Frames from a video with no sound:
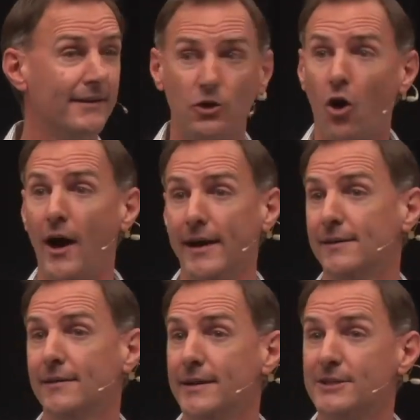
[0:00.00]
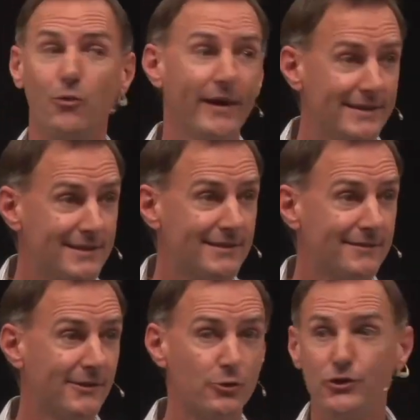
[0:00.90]
guy in his 20s
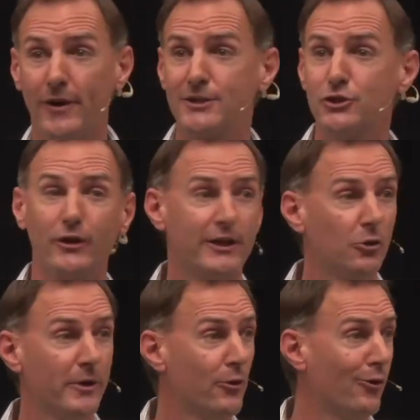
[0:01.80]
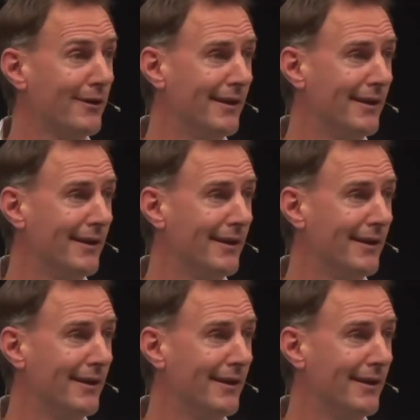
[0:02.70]
who's not actually trying to kill me at all.